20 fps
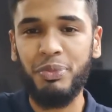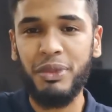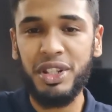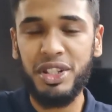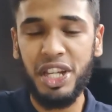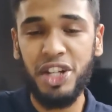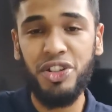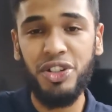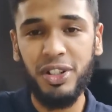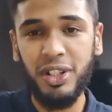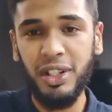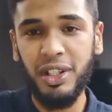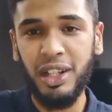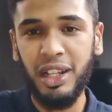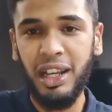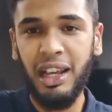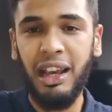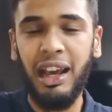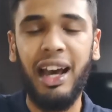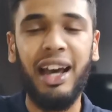
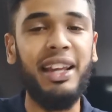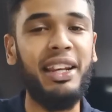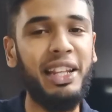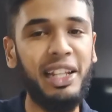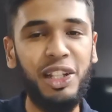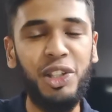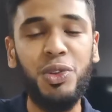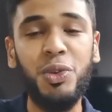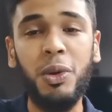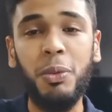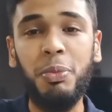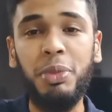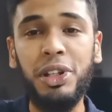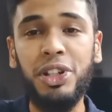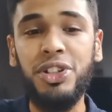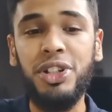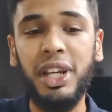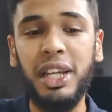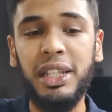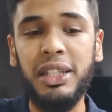session. I really do
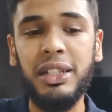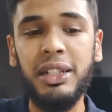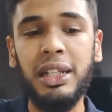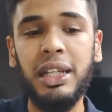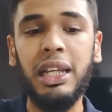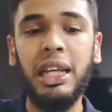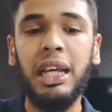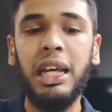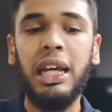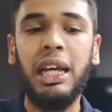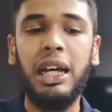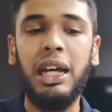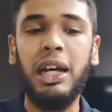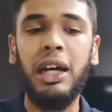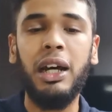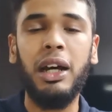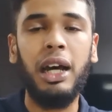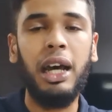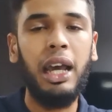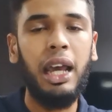appreciate it.
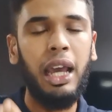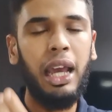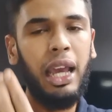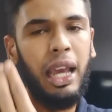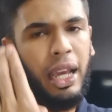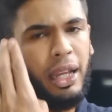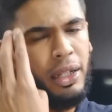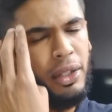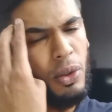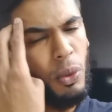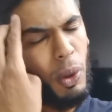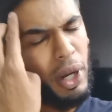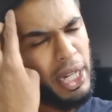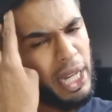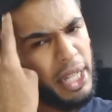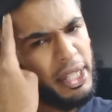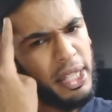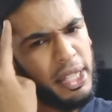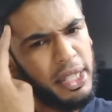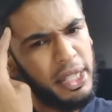And one
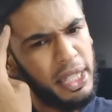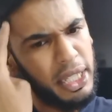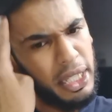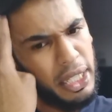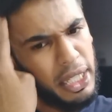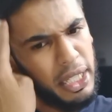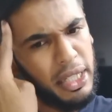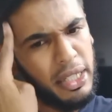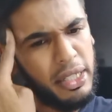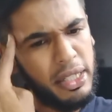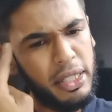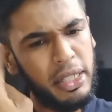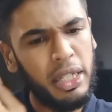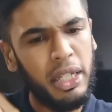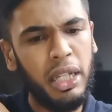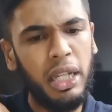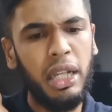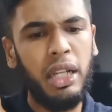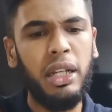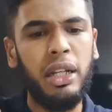other thing is,
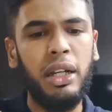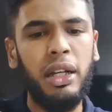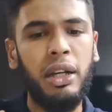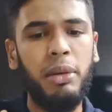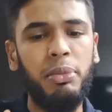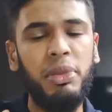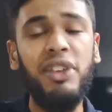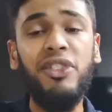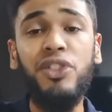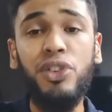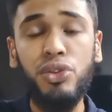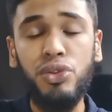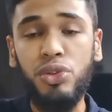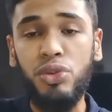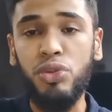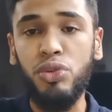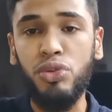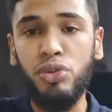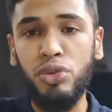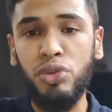if you
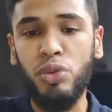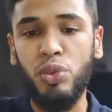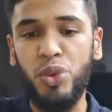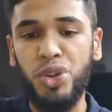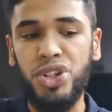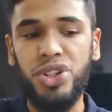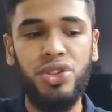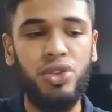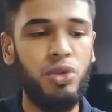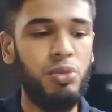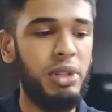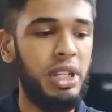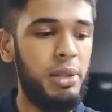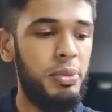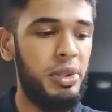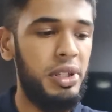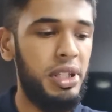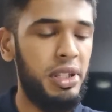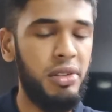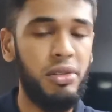do wish to
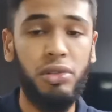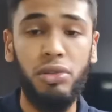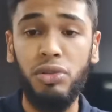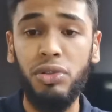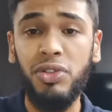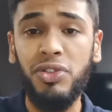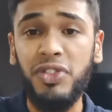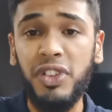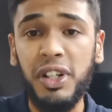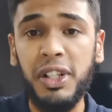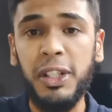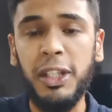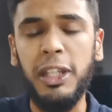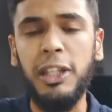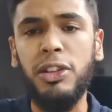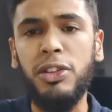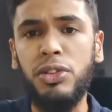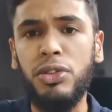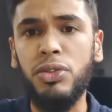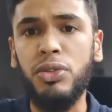maybe look further
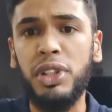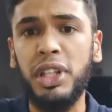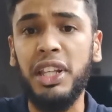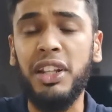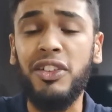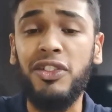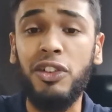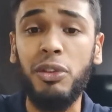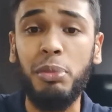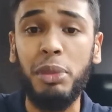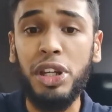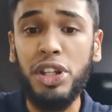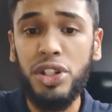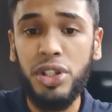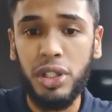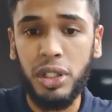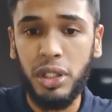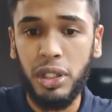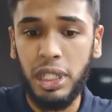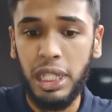into the
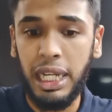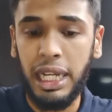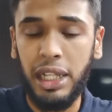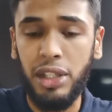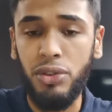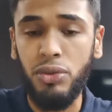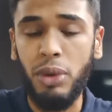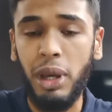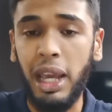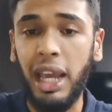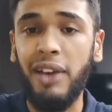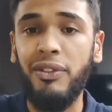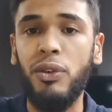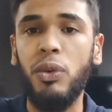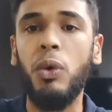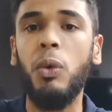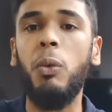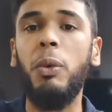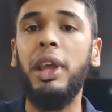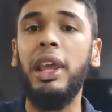information that I do have,
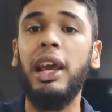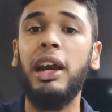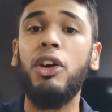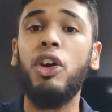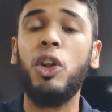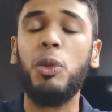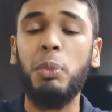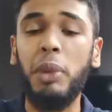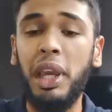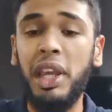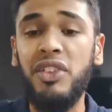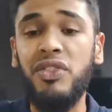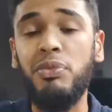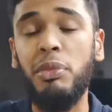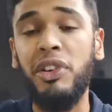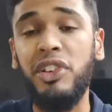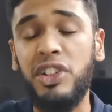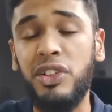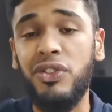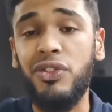or where I got my
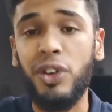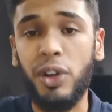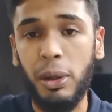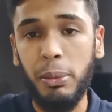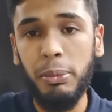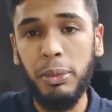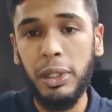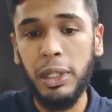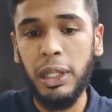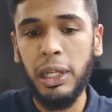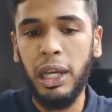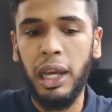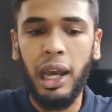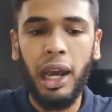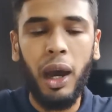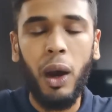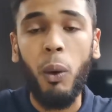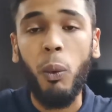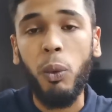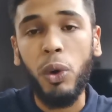information from,
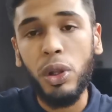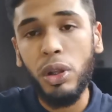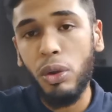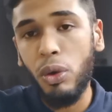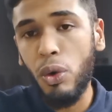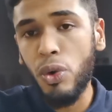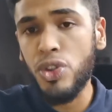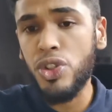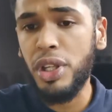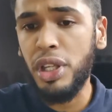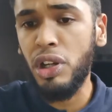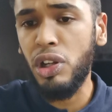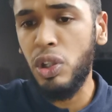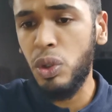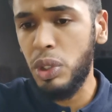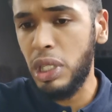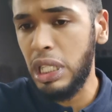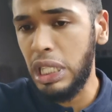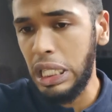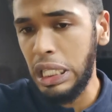I will also
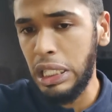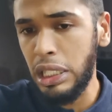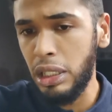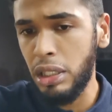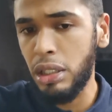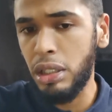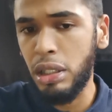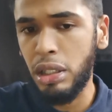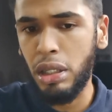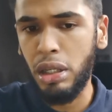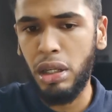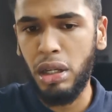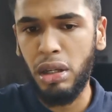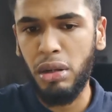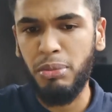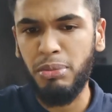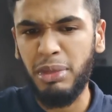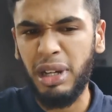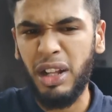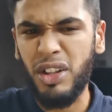include a link.
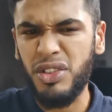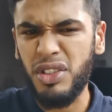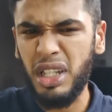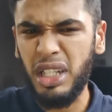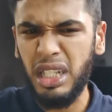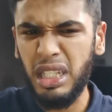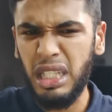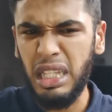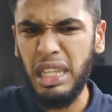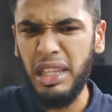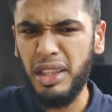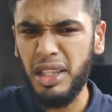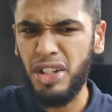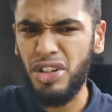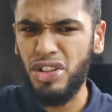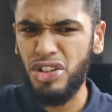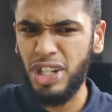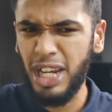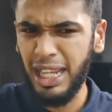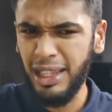I'll send it in the
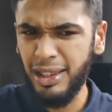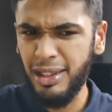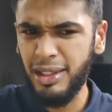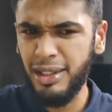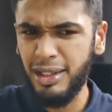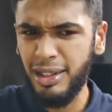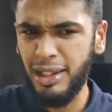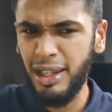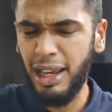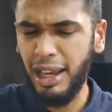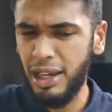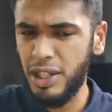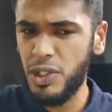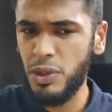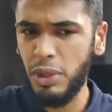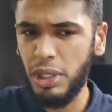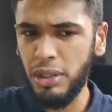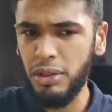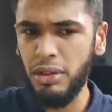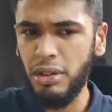chat as
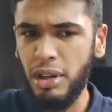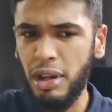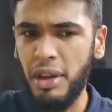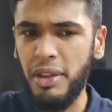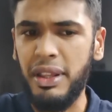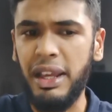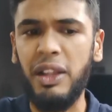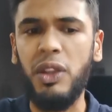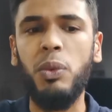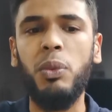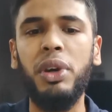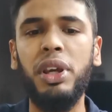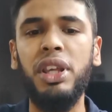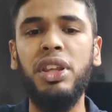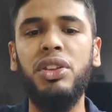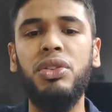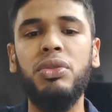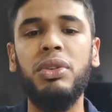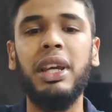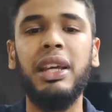well. That way
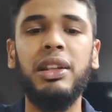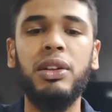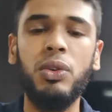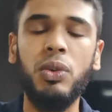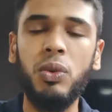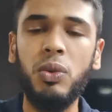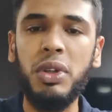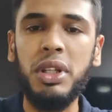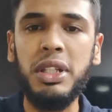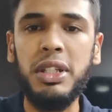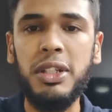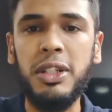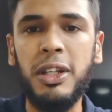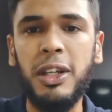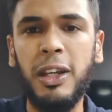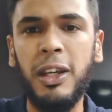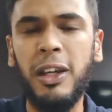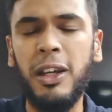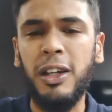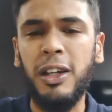you can
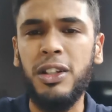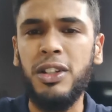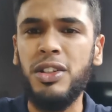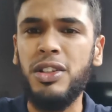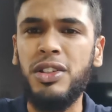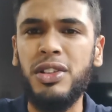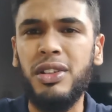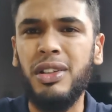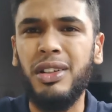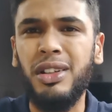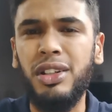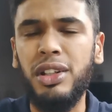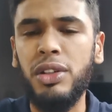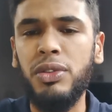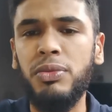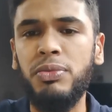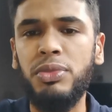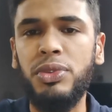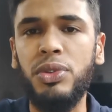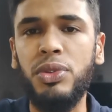always just,
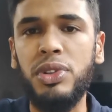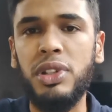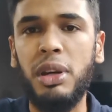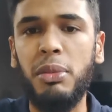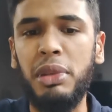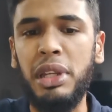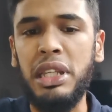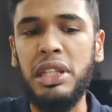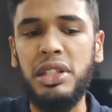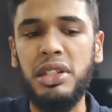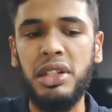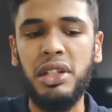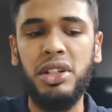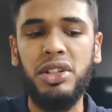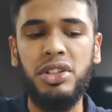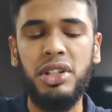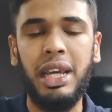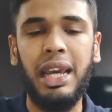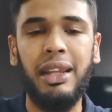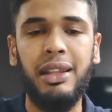do some
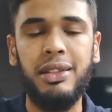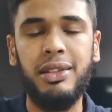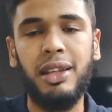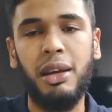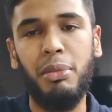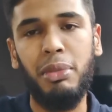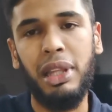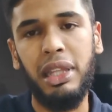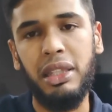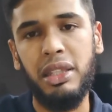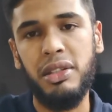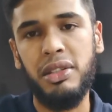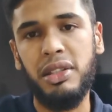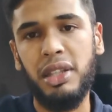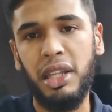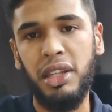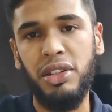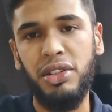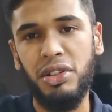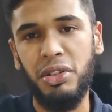research at some later
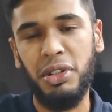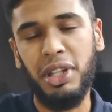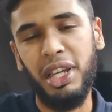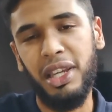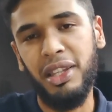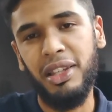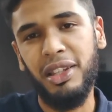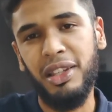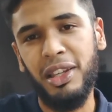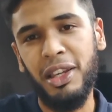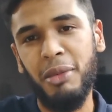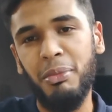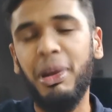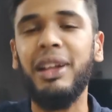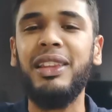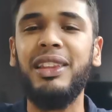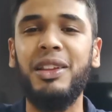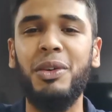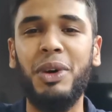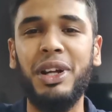stage. Okay.
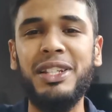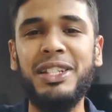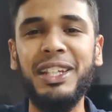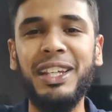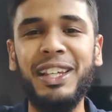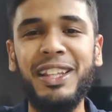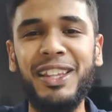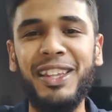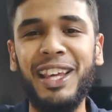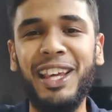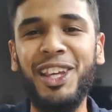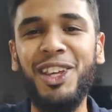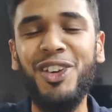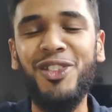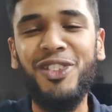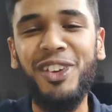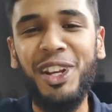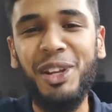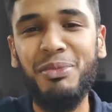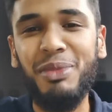But once again, thank
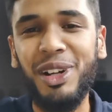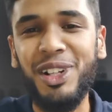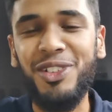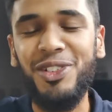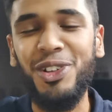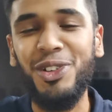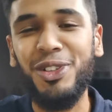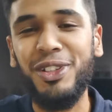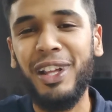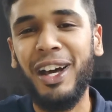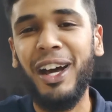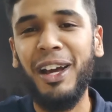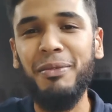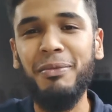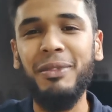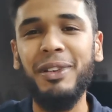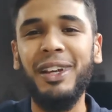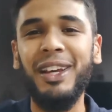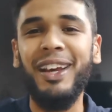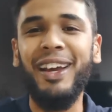you very much for your
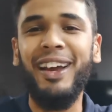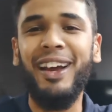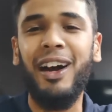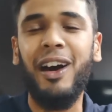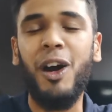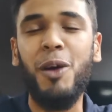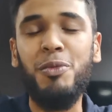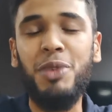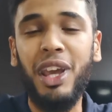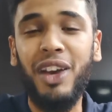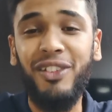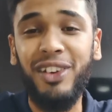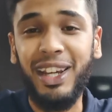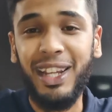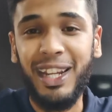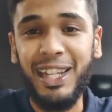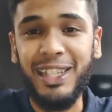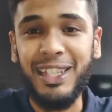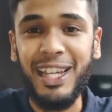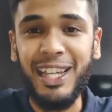time. I hope you have a
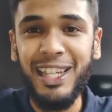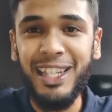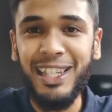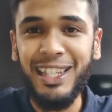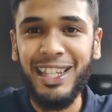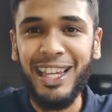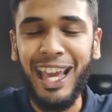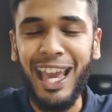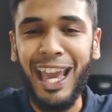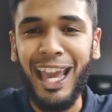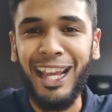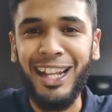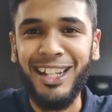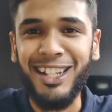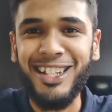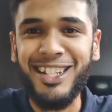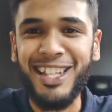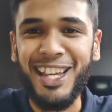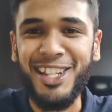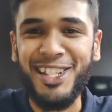great day
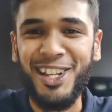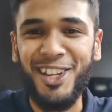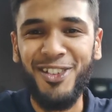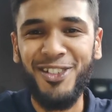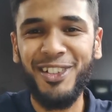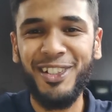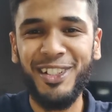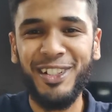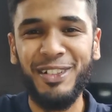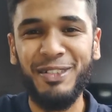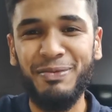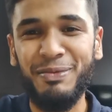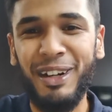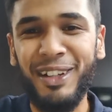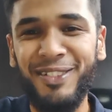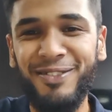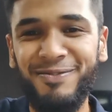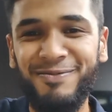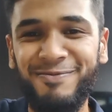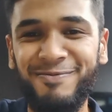and stay safe.
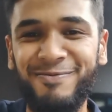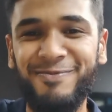Bye.